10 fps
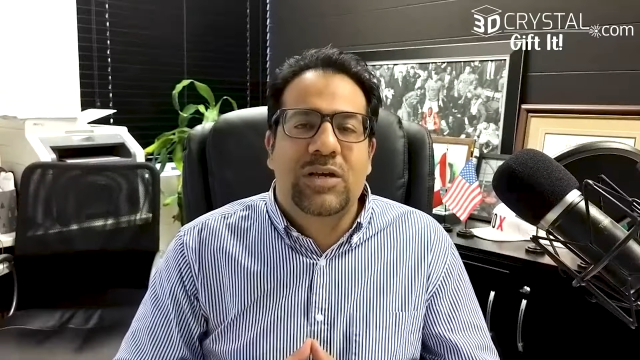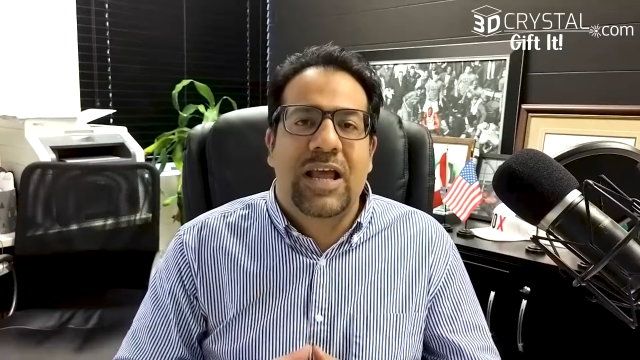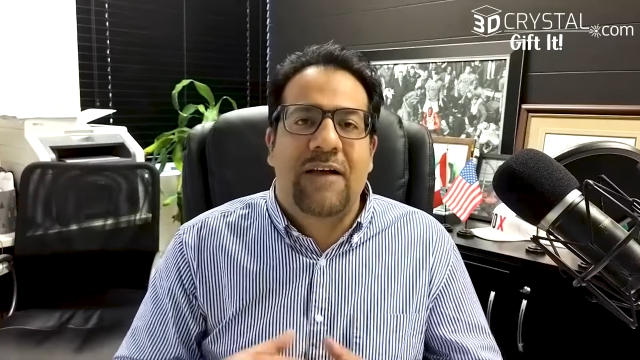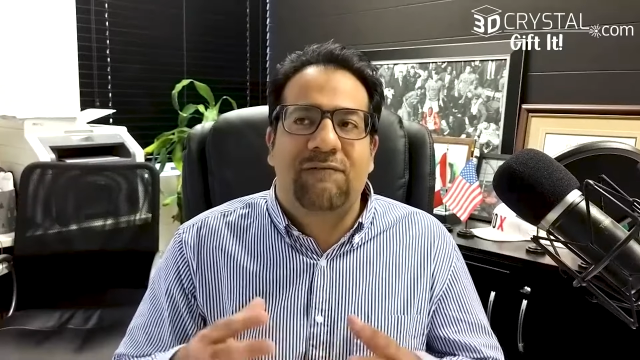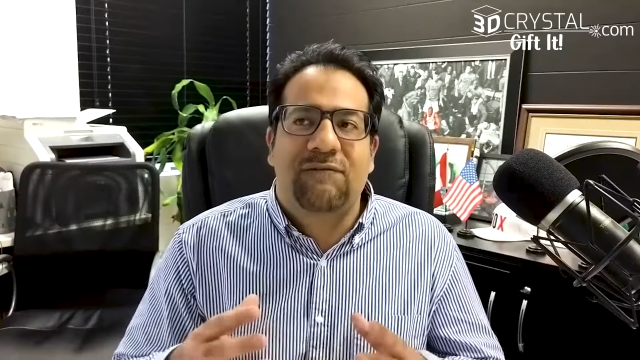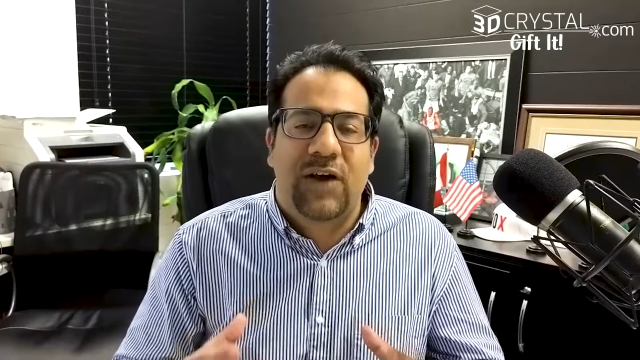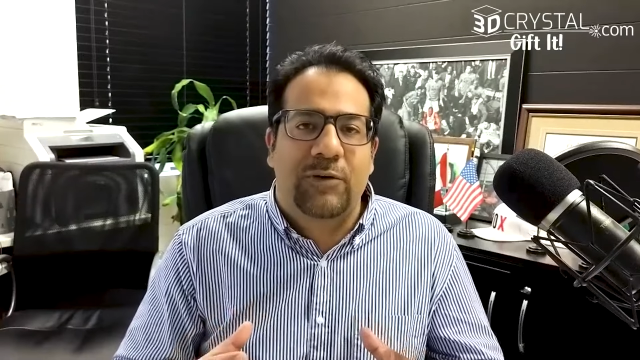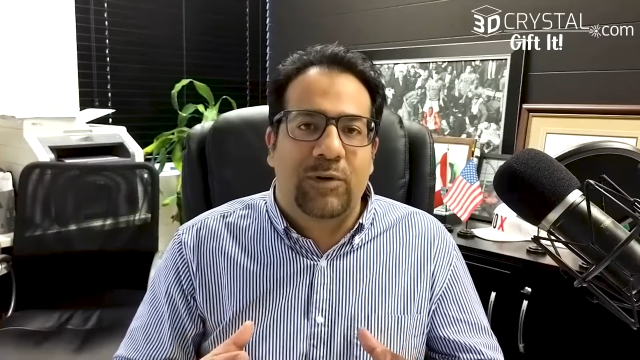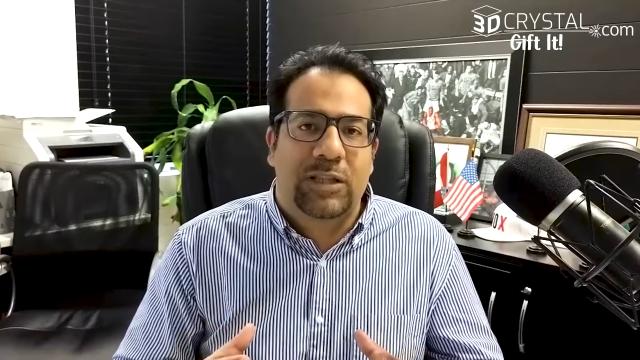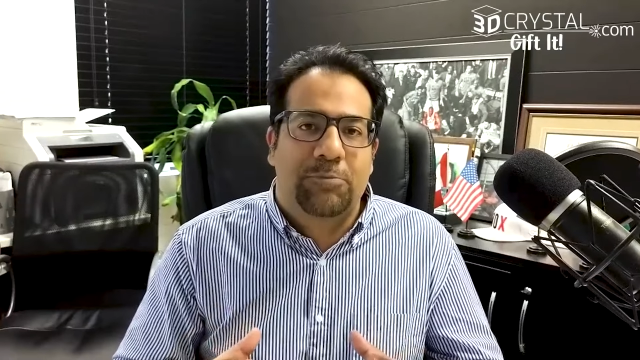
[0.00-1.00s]
you can have
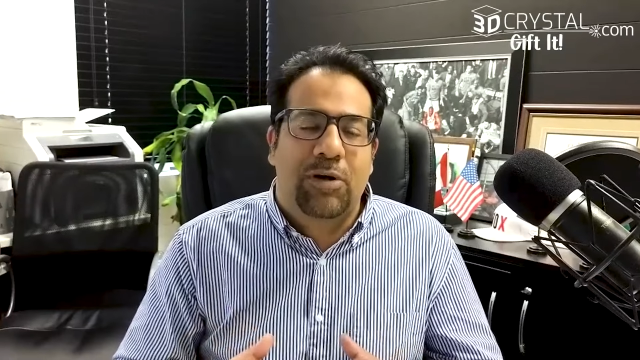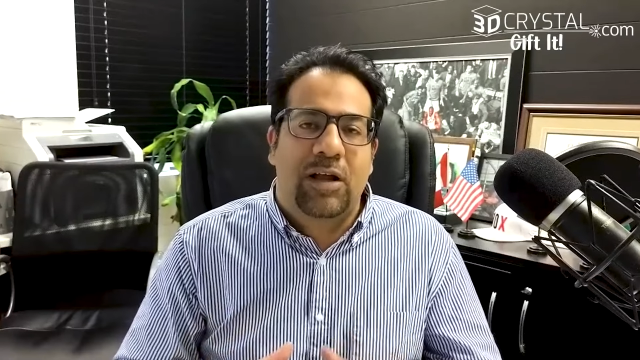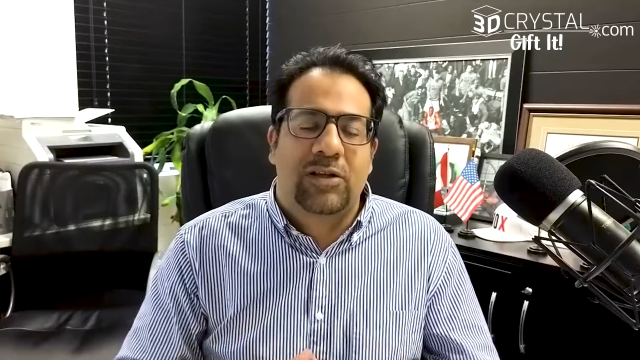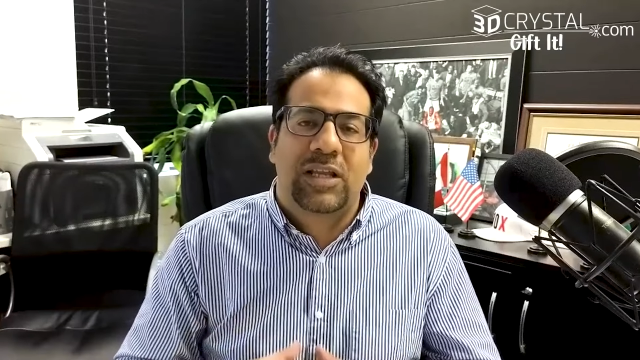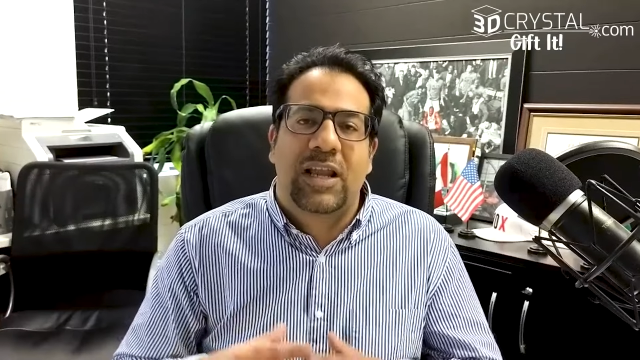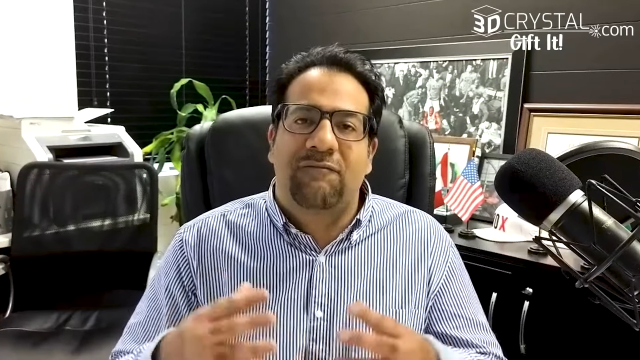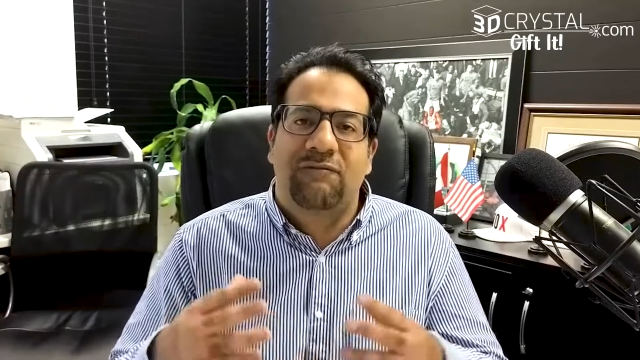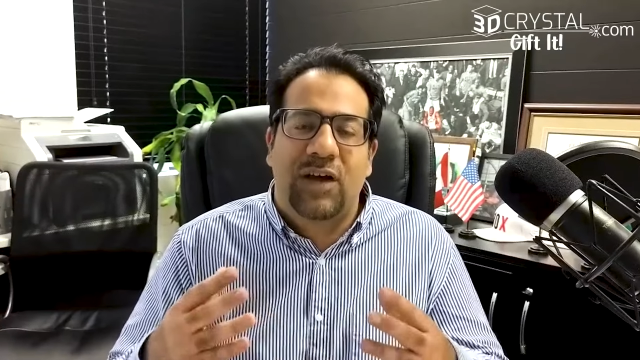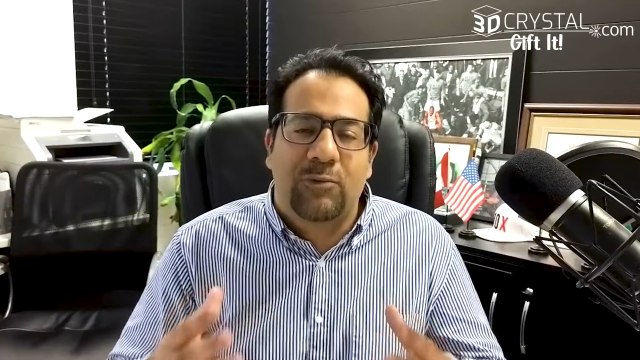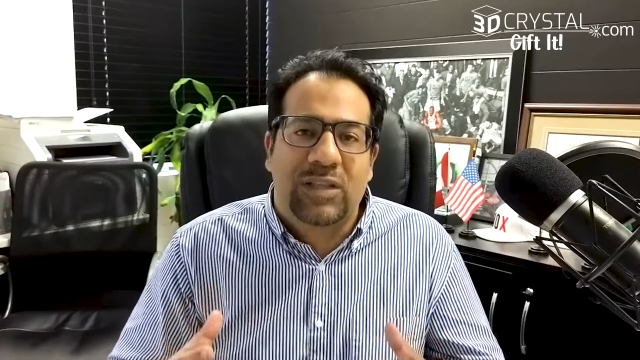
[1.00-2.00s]
fun with the product. You can have
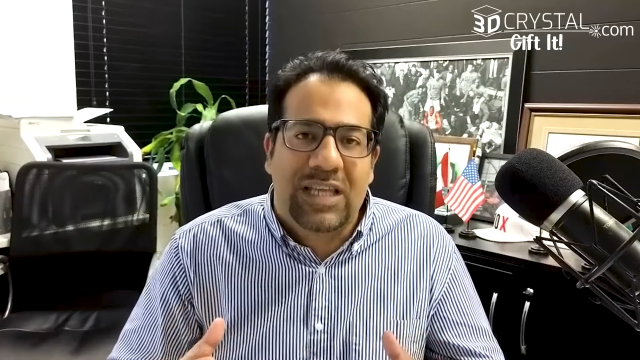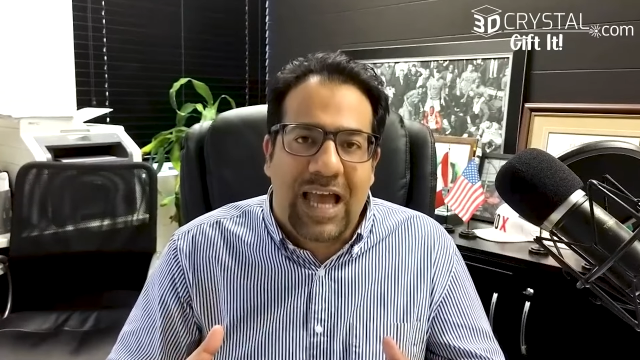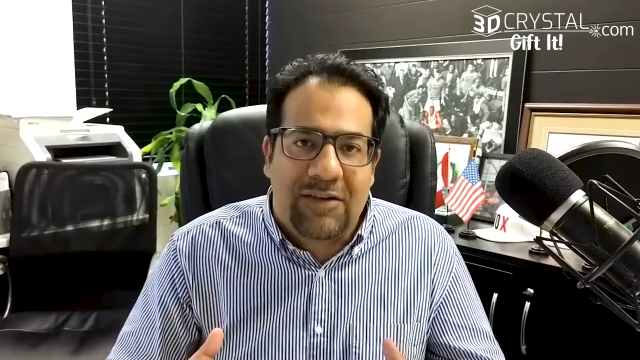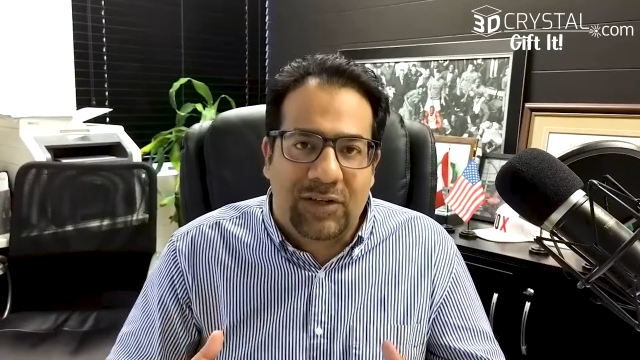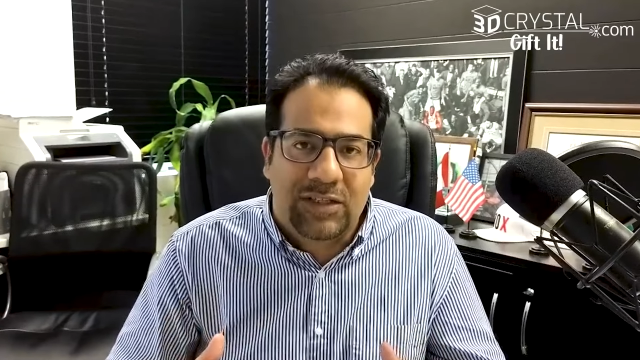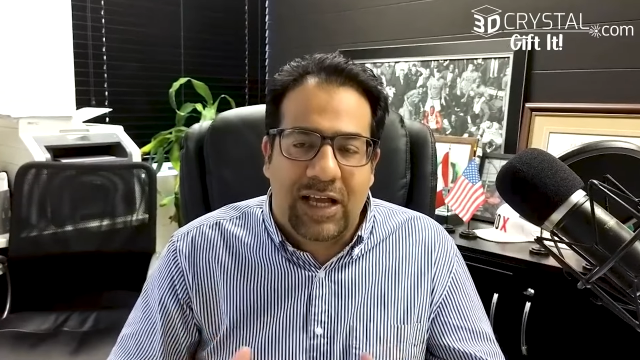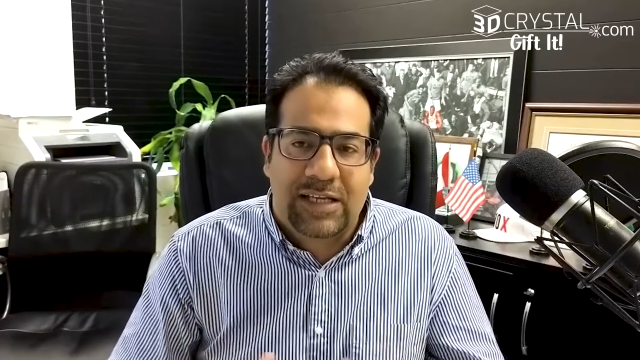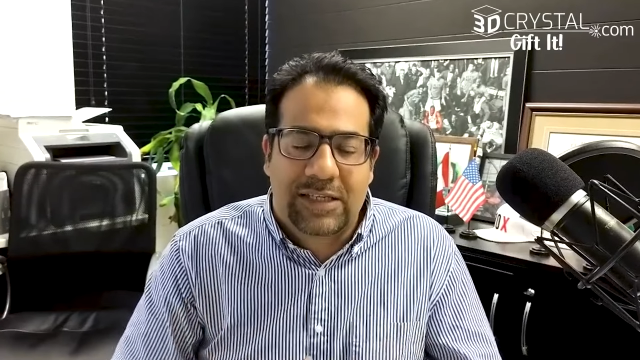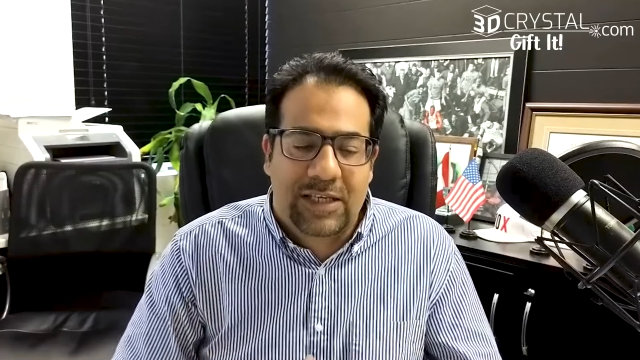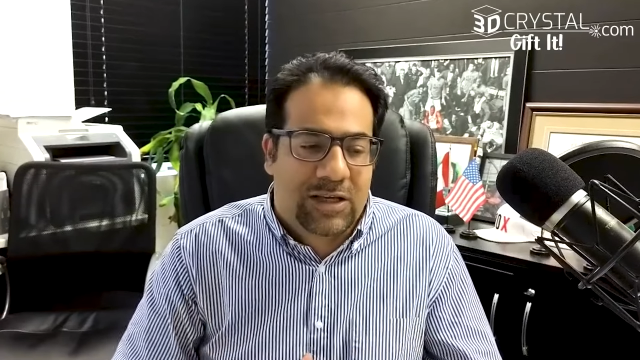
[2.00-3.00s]
fun with the
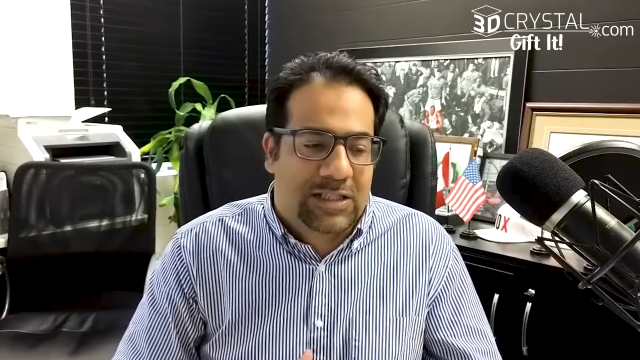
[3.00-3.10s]
advertising.